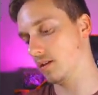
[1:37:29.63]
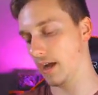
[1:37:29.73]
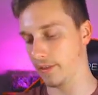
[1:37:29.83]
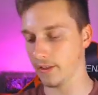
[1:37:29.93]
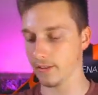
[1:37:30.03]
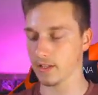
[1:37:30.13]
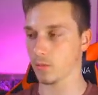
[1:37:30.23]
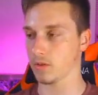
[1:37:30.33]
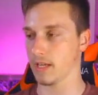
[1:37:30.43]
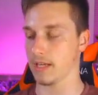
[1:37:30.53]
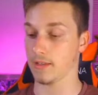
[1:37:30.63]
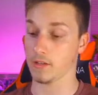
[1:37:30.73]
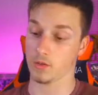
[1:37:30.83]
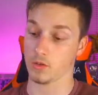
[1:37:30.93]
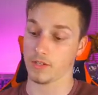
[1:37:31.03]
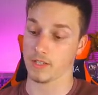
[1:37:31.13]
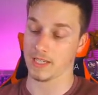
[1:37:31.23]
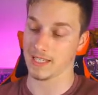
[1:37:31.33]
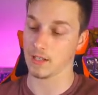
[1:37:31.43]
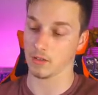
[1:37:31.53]
I think this was obviously a
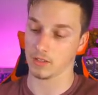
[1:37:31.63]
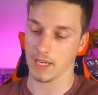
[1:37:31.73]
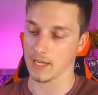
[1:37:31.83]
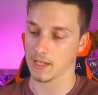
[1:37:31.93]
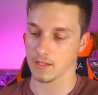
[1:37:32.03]
sealed case,